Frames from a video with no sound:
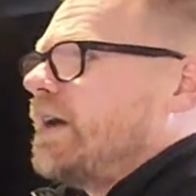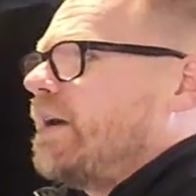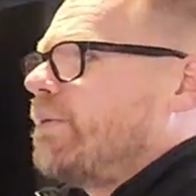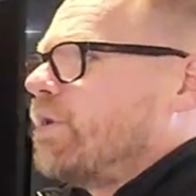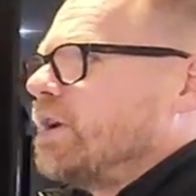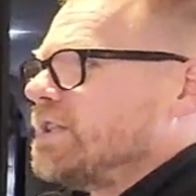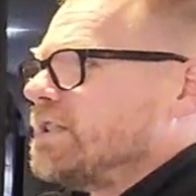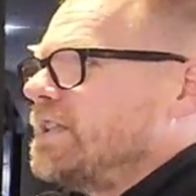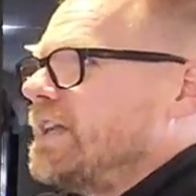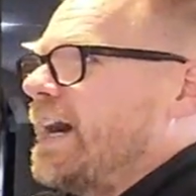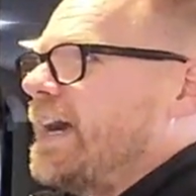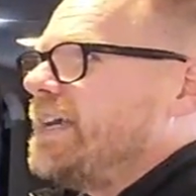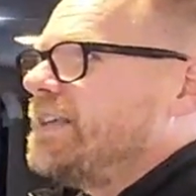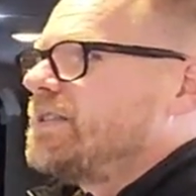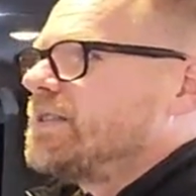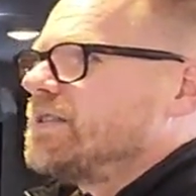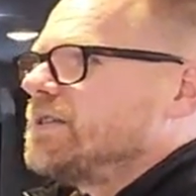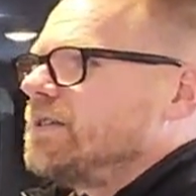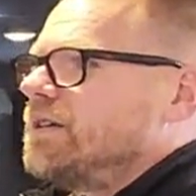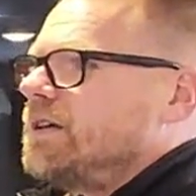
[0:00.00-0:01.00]
And what's
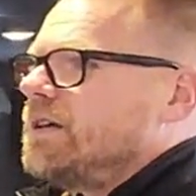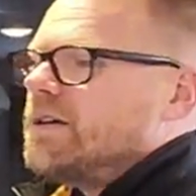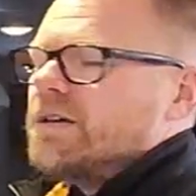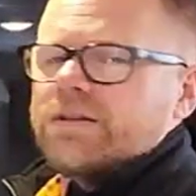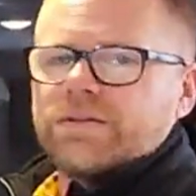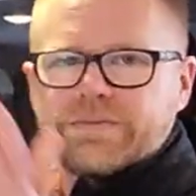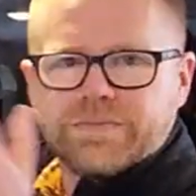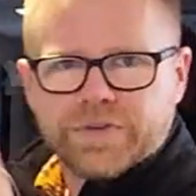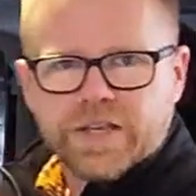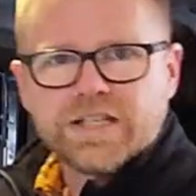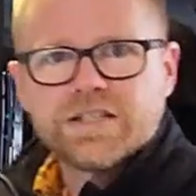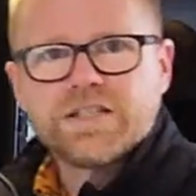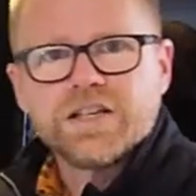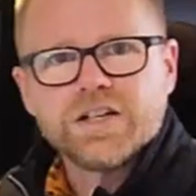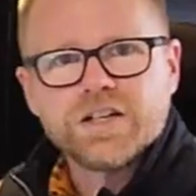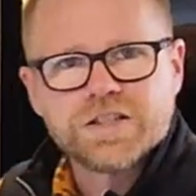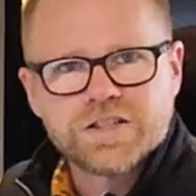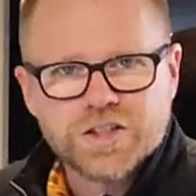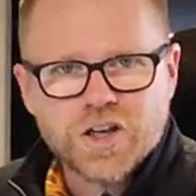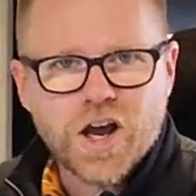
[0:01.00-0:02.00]
nice is
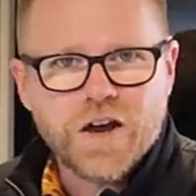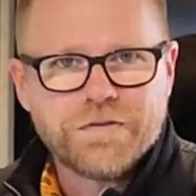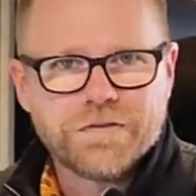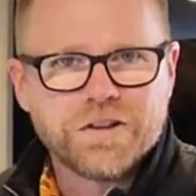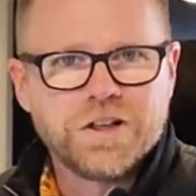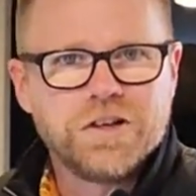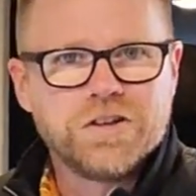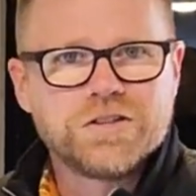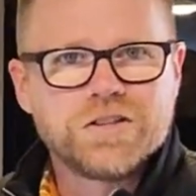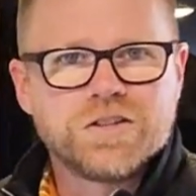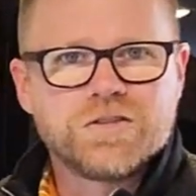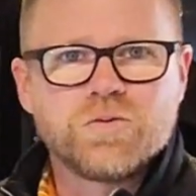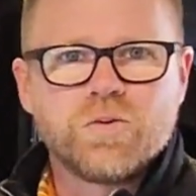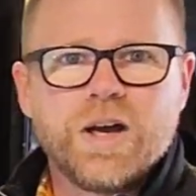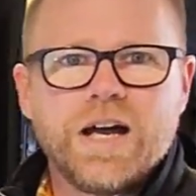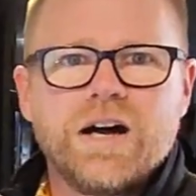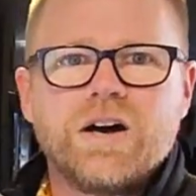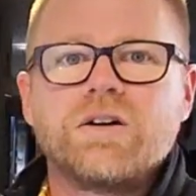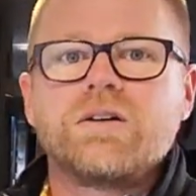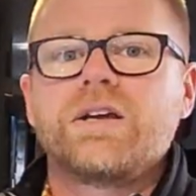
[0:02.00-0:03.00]
they're soft close as
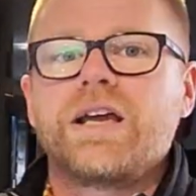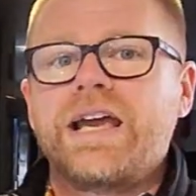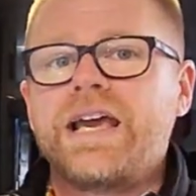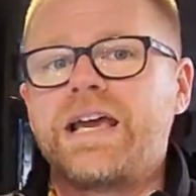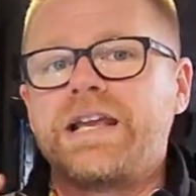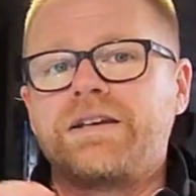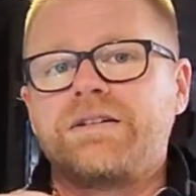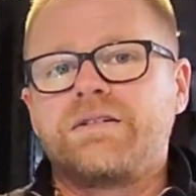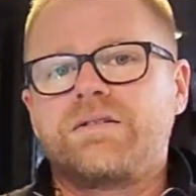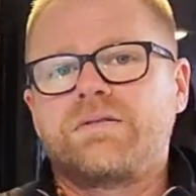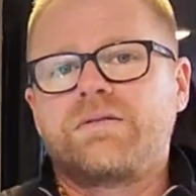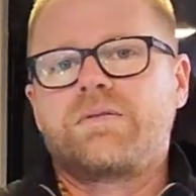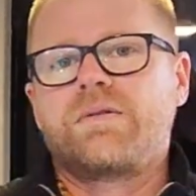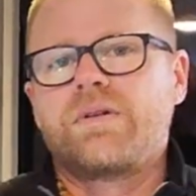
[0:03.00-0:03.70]
well, and